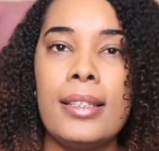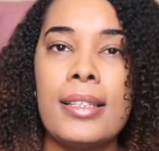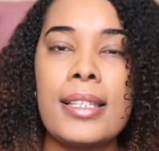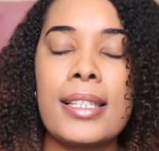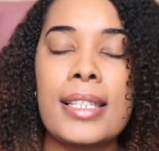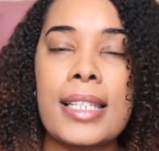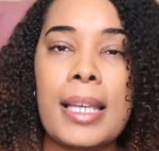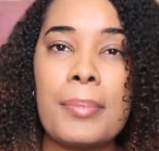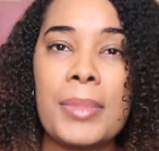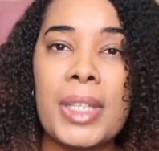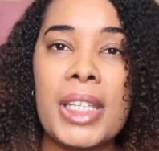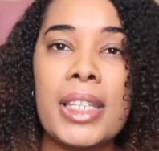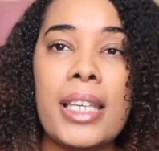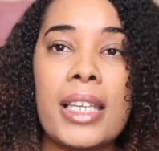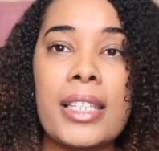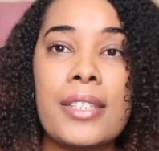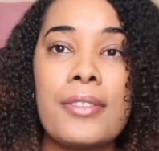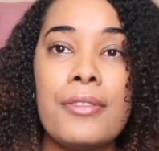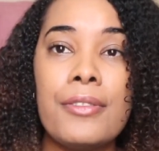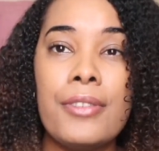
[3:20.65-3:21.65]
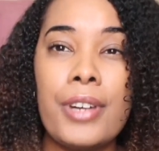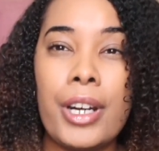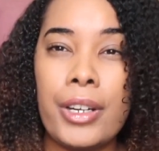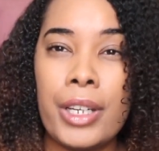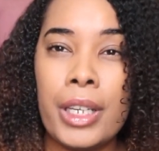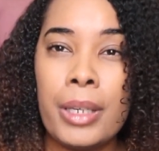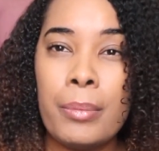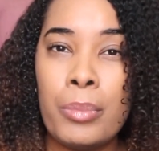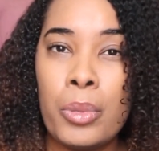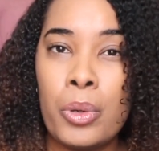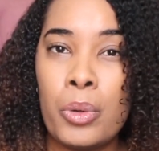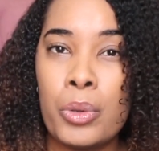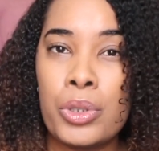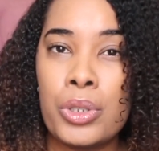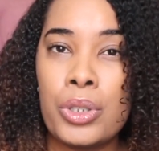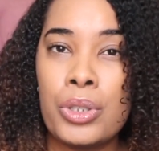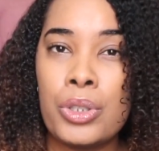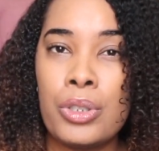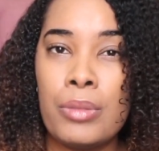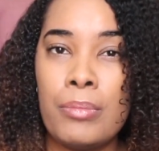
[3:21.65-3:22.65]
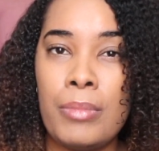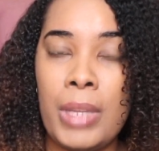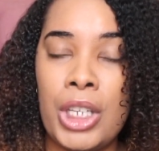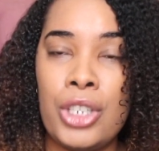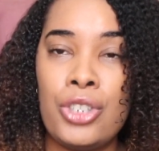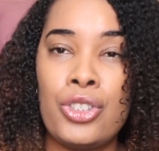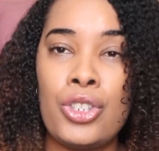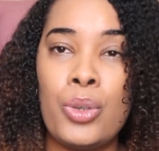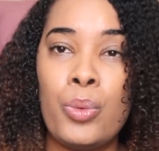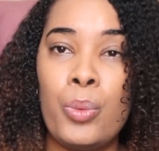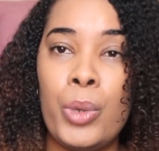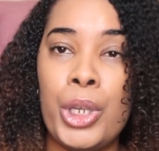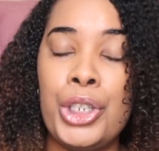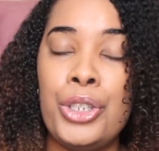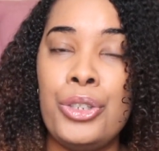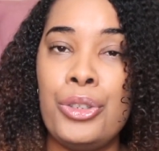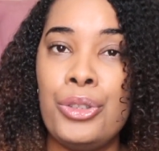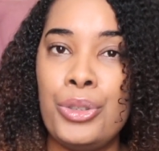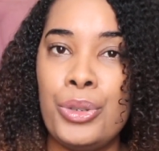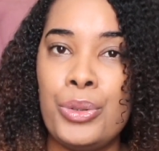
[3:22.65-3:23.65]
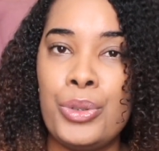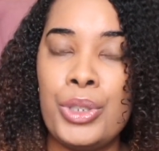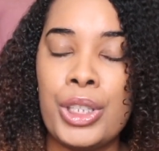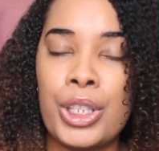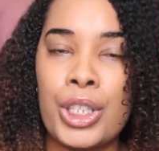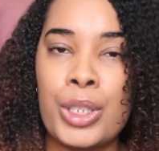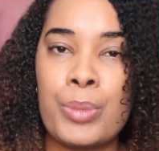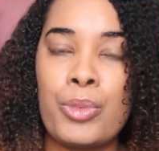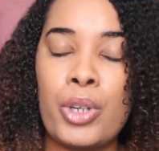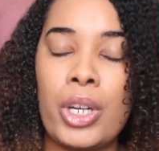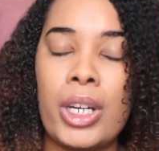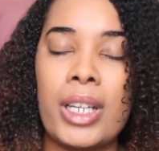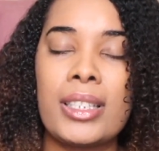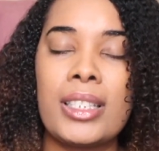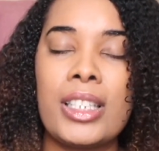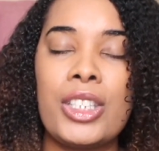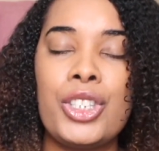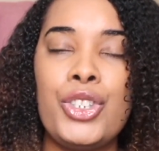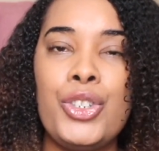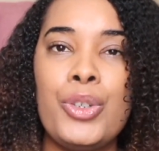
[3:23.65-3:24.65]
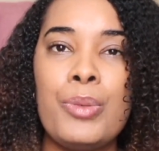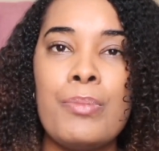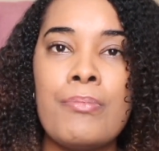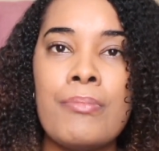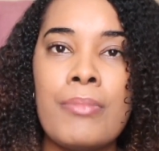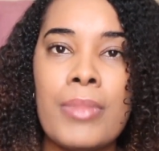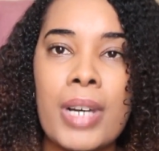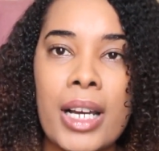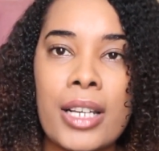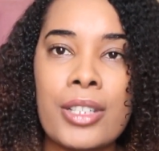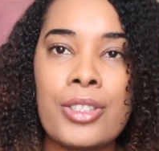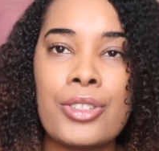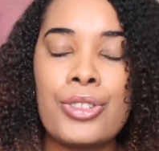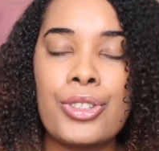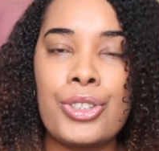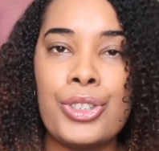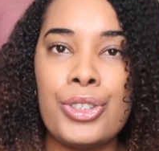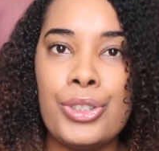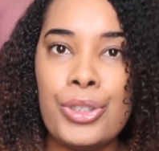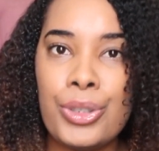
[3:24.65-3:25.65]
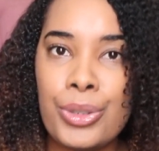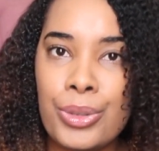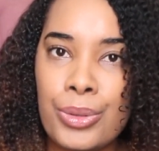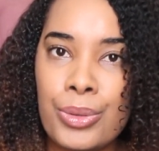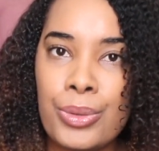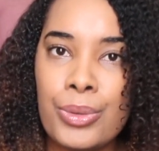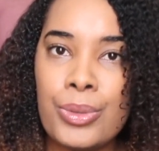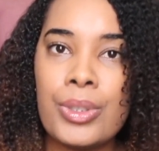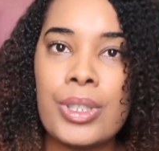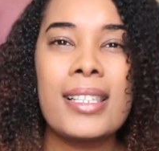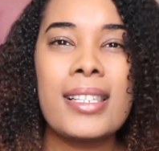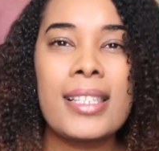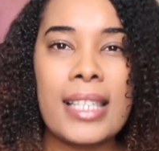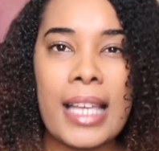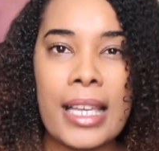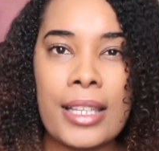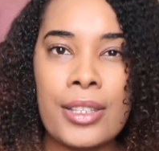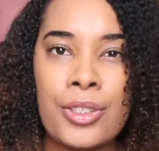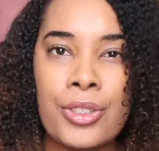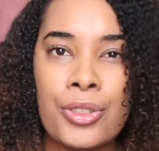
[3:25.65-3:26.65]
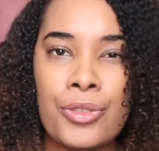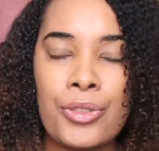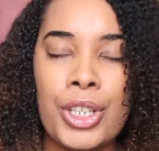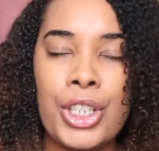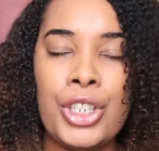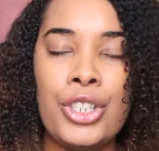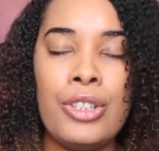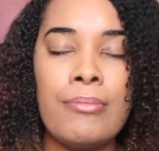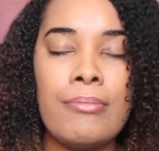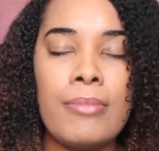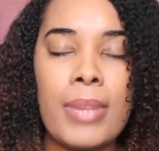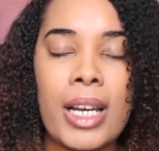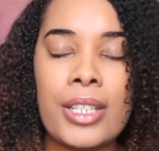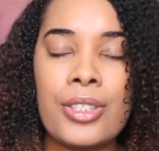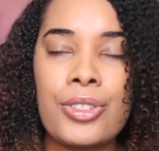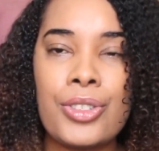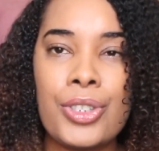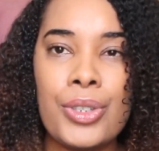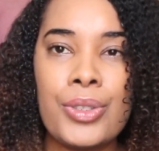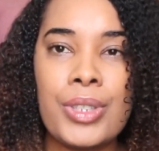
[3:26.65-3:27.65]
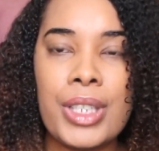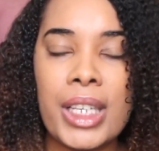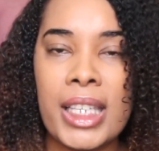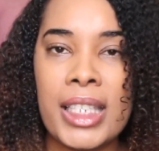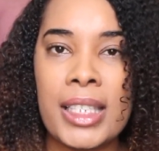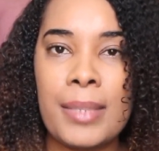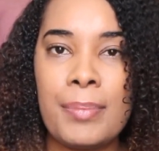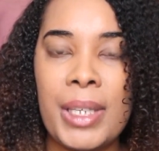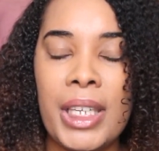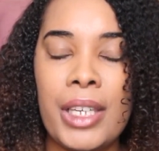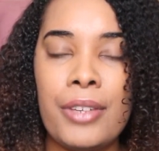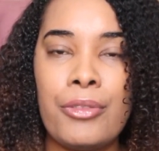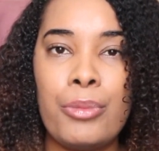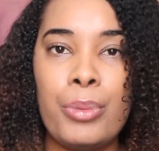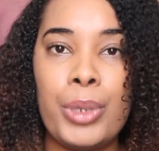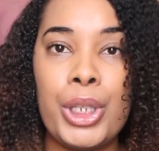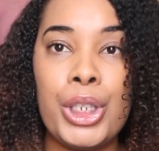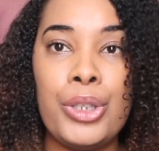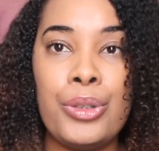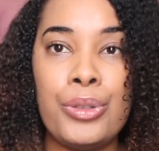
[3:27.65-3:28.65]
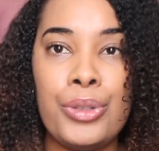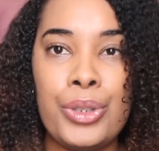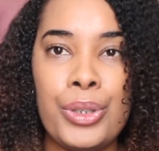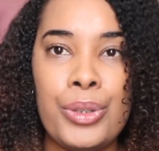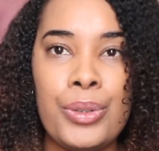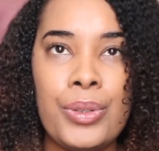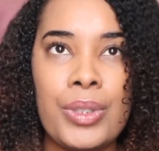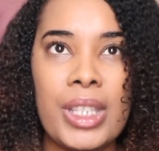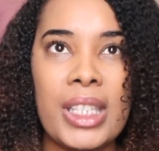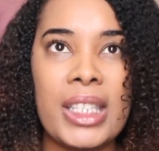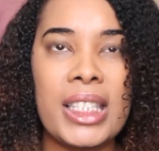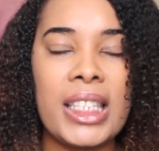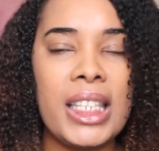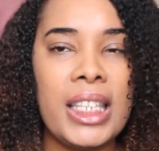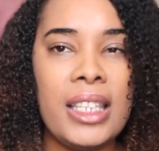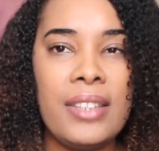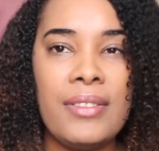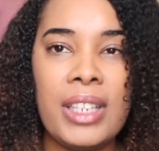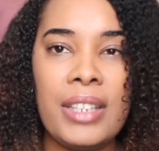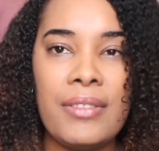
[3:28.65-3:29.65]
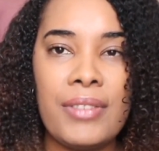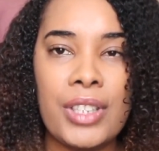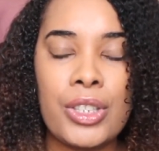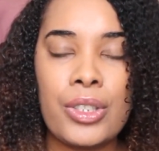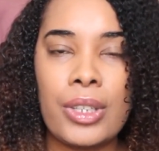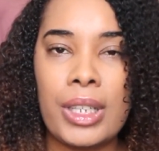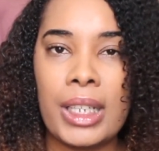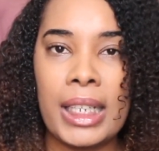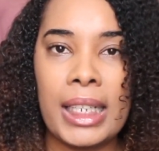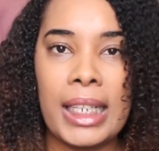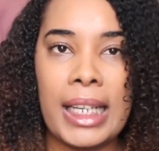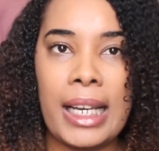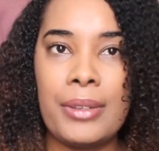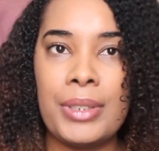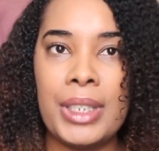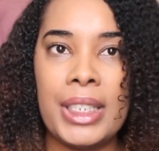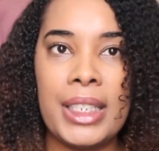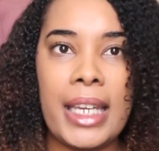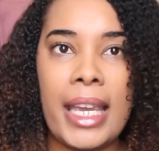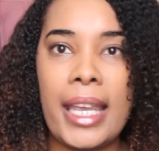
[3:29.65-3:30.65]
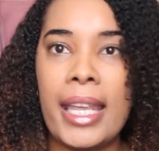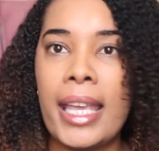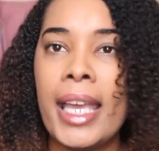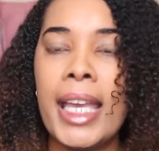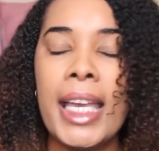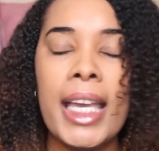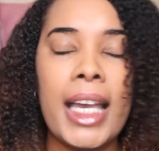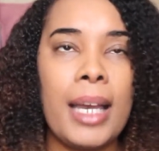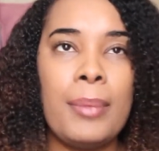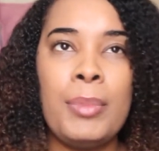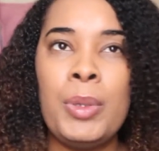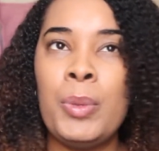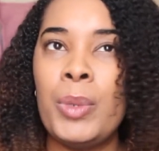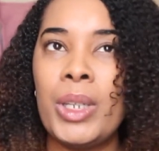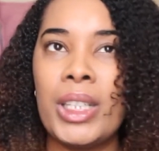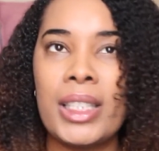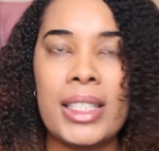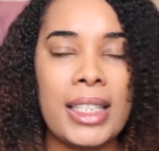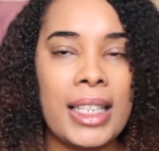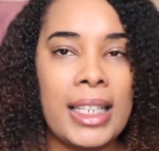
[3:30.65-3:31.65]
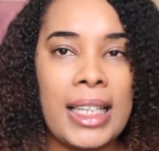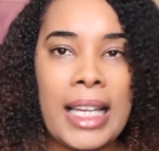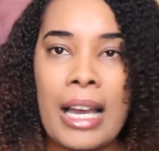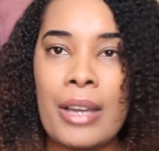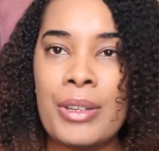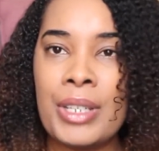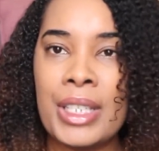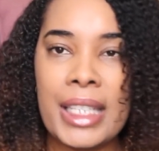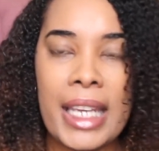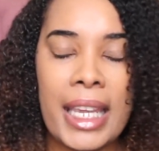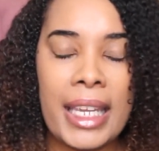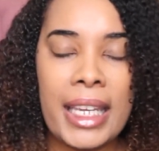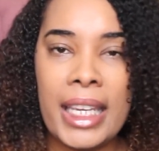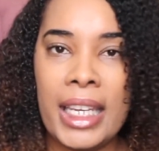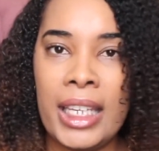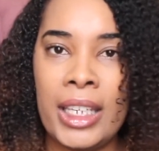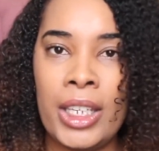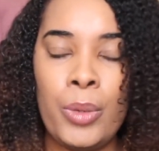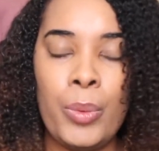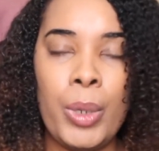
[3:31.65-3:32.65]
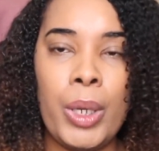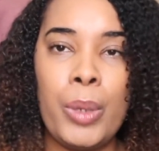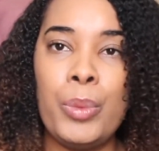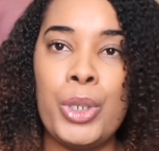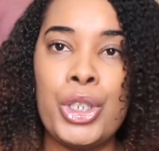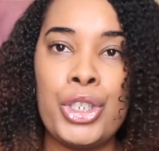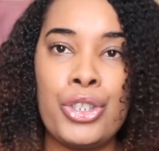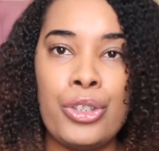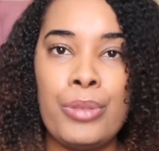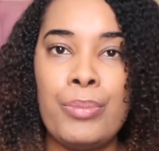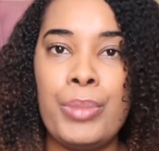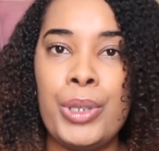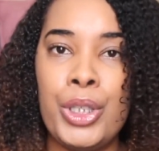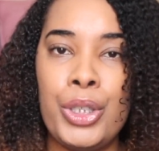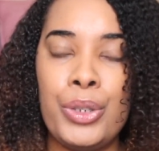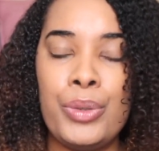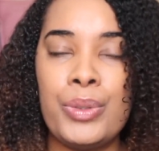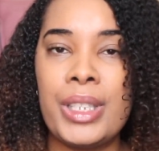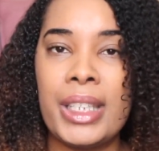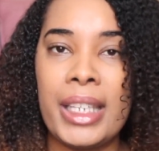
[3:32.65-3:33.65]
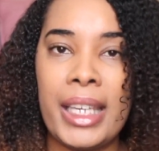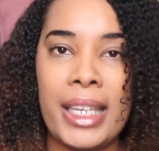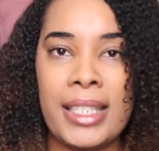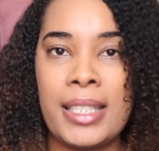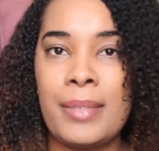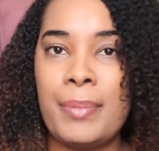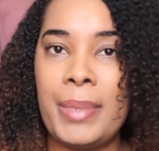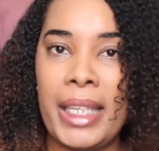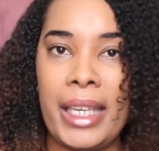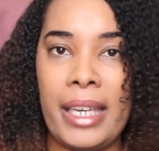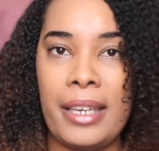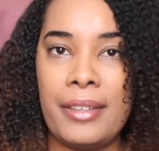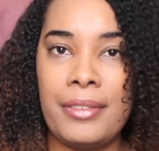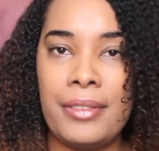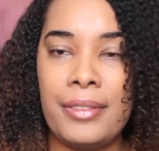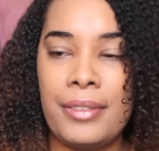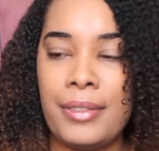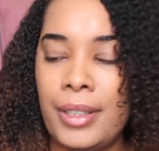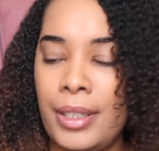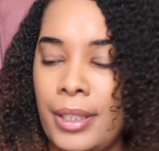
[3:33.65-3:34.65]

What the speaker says: Something that's very important to mention when you're using this product is you must use sunscreen. You must use SPF when you use this, even if it's on a cloudy day. I mean, when it's a cloudy day anywhere, we should be using SPF.